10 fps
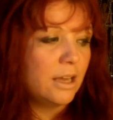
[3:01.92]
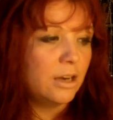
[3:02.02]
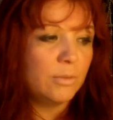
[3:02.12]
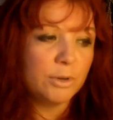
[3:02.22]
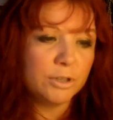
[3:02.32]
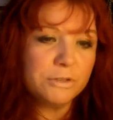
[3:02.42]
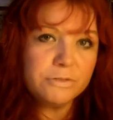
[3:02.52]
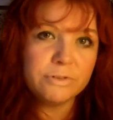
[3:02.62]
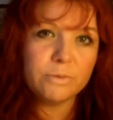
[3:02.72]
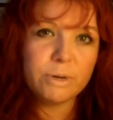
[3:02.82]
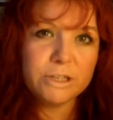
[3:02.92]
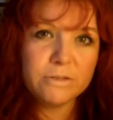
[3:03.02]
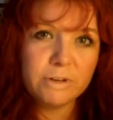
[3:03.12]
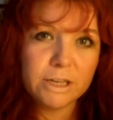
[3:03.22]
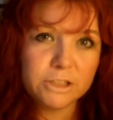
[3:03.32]
a lot more useful when
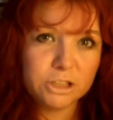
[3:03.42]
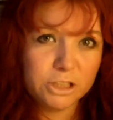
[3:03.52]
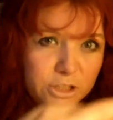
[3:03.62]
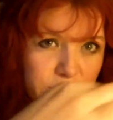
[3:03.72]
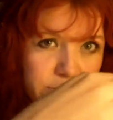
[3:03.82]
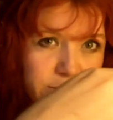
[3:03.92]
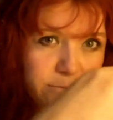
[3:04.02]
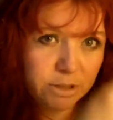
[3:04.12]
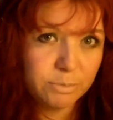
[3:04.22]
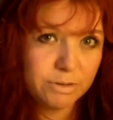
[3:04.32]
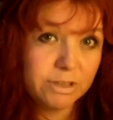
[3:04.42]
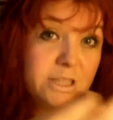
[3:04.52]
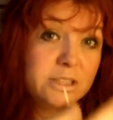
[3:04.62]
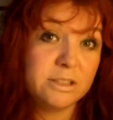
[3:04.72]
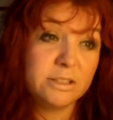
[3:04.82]
you're actually doing it with a mirror
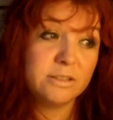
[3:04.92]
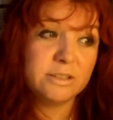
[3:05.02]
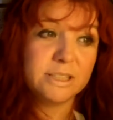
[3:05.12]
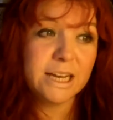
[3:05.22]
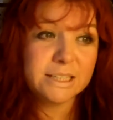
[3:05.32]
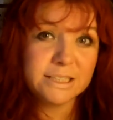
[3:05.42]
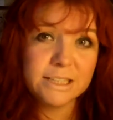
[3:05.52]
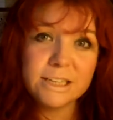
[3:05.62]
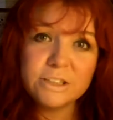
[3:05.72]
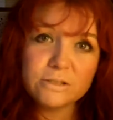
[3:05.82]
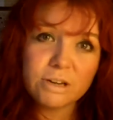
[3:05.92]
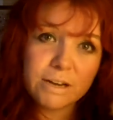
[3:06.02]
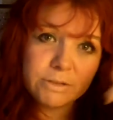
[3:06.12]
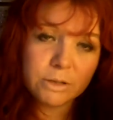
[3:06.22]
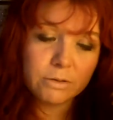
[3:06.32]
that's standing and you don't
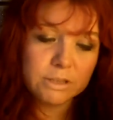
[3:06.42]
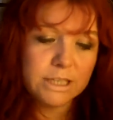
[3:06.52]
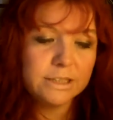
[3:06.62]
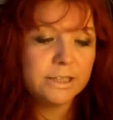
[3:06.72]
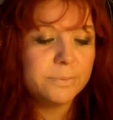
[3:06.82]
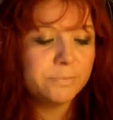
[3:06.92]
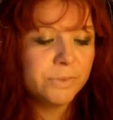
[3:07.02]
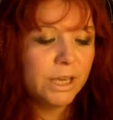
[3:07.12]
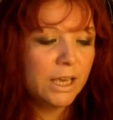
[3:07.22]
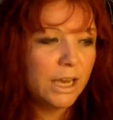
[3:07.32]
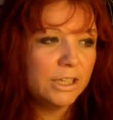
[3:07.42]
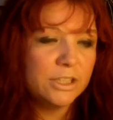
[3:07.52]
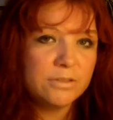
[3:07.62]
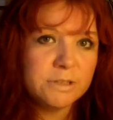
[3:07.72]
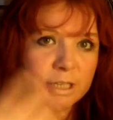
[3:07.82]
have to hold anything. I
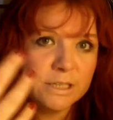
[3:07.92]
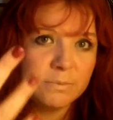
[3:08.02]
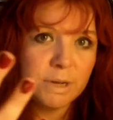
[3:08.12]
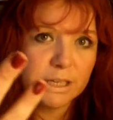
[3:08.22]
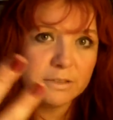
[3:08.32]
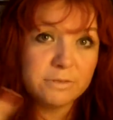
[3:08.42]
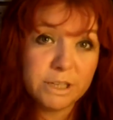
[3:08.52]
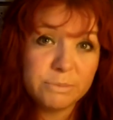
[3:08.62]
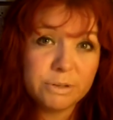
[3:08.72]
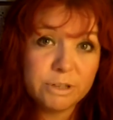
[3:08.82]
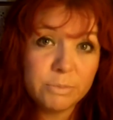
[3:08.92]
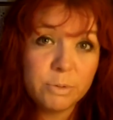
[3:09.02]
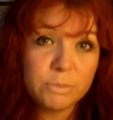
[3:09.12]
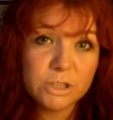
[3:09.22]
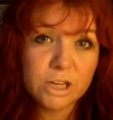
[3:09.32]
do need a magnified mirror to
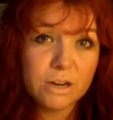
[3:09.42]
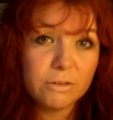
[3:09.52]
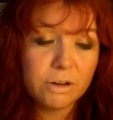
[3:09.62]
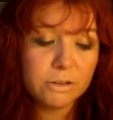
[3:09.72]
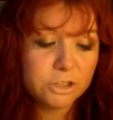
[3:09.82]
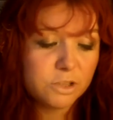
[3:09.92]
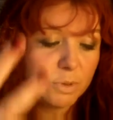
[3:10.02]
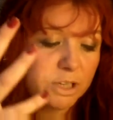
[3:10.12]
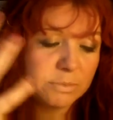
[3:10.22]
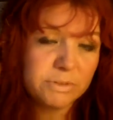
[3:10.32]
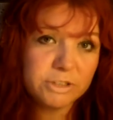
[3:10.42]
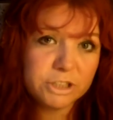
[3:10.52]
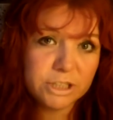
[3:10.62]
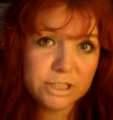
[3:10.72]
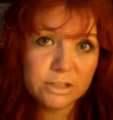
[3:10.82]
put mascara on just because my
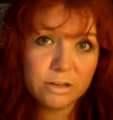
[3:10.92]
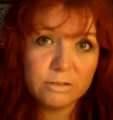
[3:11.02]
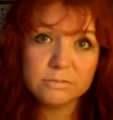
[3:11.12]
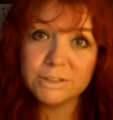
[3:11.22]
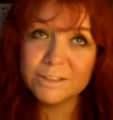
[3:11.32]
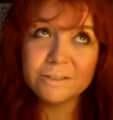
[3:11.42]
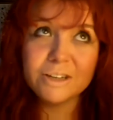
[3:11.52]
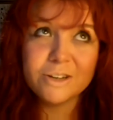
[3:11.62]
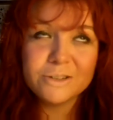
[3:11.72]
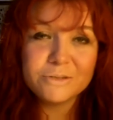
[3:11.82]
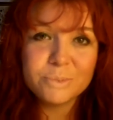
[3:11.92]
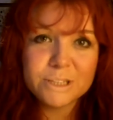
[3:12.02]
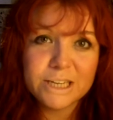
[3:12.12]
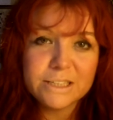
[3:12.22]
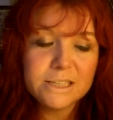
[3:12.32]
vision is not, you know,
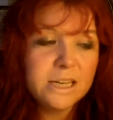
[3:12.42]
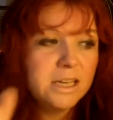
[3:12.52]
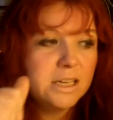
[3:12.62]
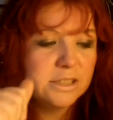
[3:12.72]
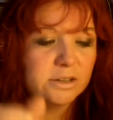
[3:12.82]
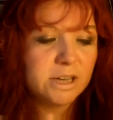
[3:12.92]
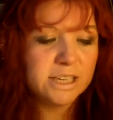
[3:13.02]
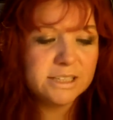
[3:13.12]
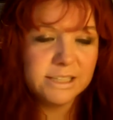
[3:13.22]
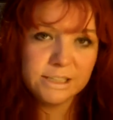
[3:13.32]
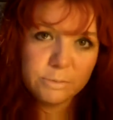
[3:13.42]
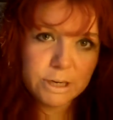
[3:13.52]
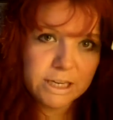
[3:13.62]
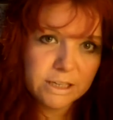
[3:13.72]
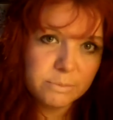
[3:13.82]
100%. So I need
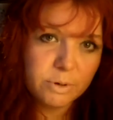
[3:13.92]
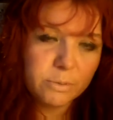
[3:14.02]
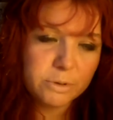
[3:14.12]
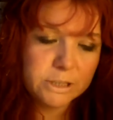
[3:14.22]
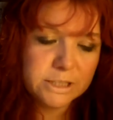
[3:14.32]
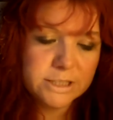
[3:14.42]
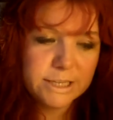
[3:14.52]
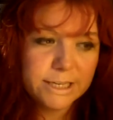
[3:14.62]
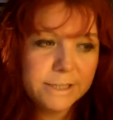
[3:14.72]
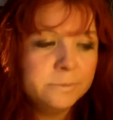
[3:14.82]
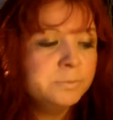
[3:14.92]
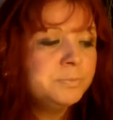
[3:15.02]
where I can properly see.